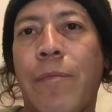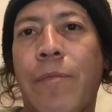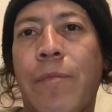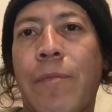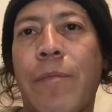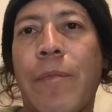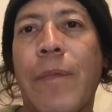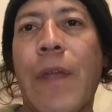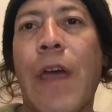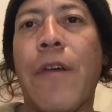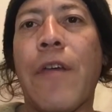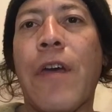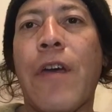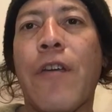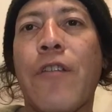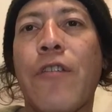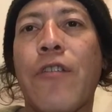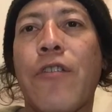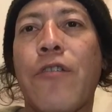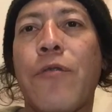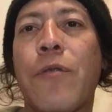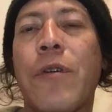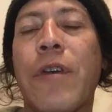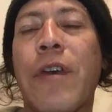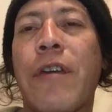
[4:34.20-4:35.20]
now that
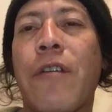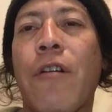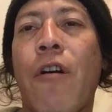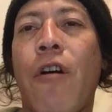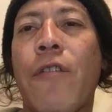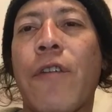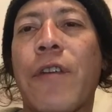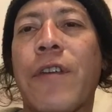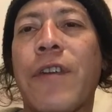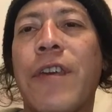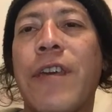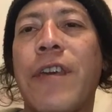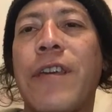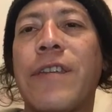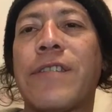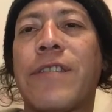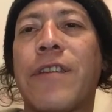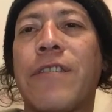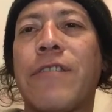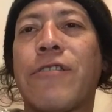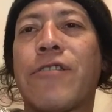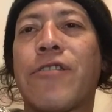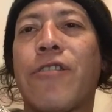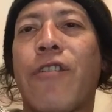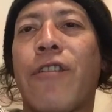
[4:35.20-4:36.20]
you get all the keys, then
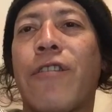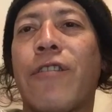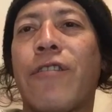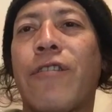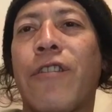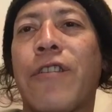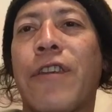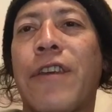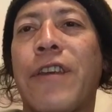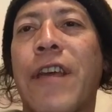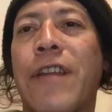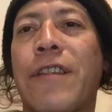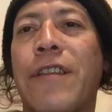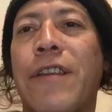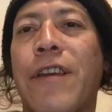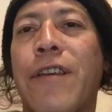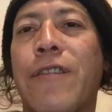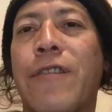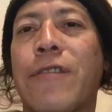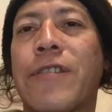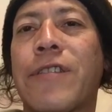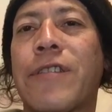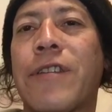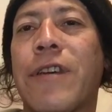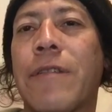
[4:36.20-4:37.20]
you start looking at the
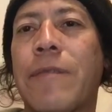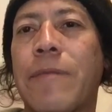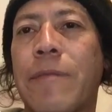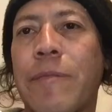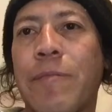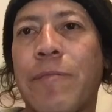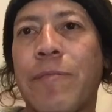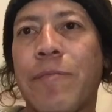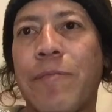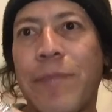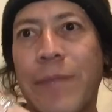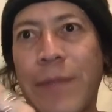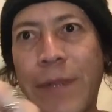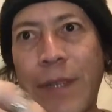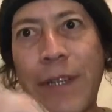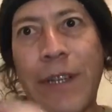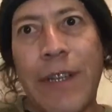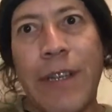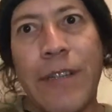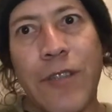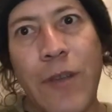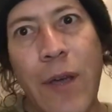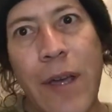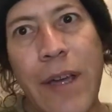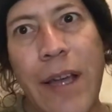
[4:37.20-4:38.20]
other stuff.
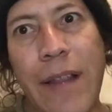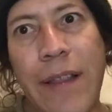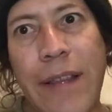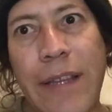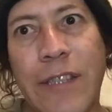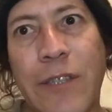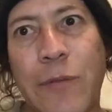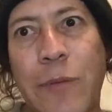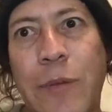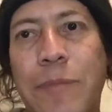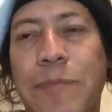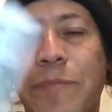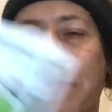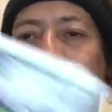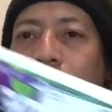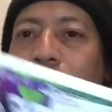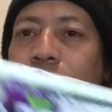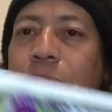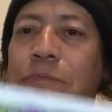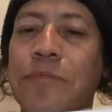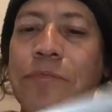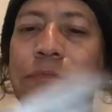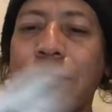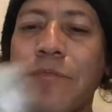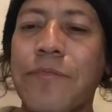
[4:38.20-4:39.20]
So I got this one.
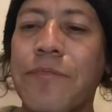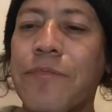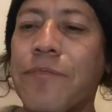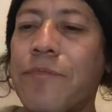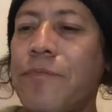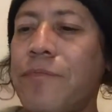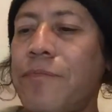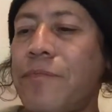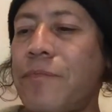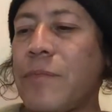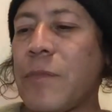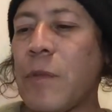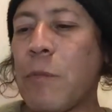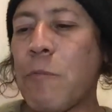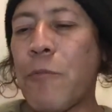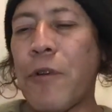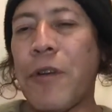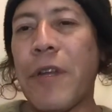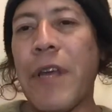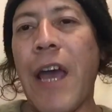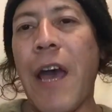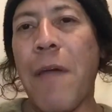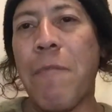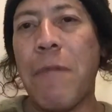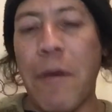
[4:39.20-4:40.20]

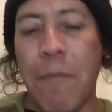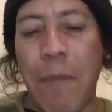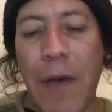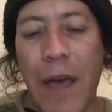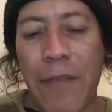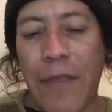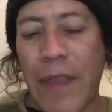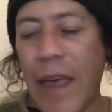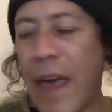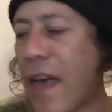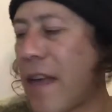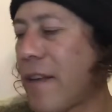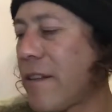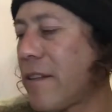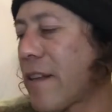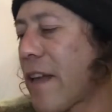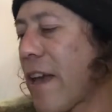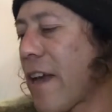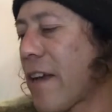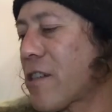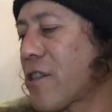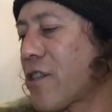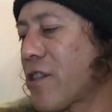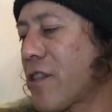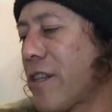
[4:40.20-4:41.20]
Pretty happy about that,
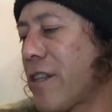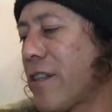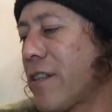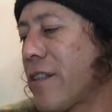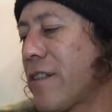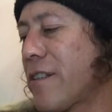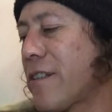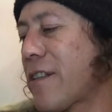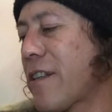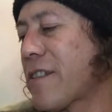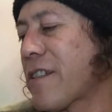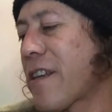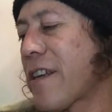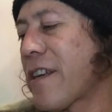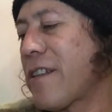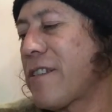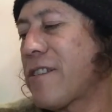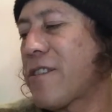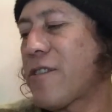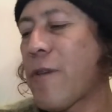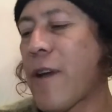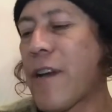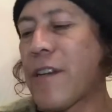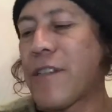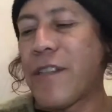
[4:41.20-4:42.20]
actually, because I can
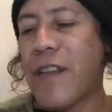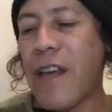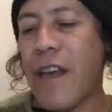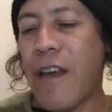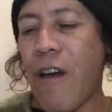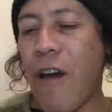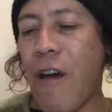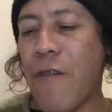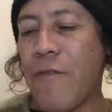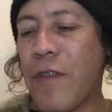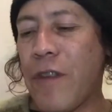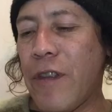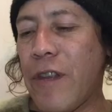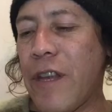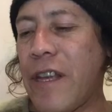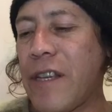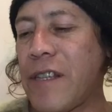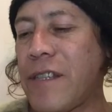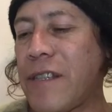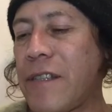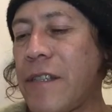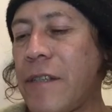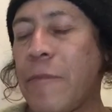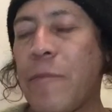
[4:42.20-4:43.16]
scratch that off the list.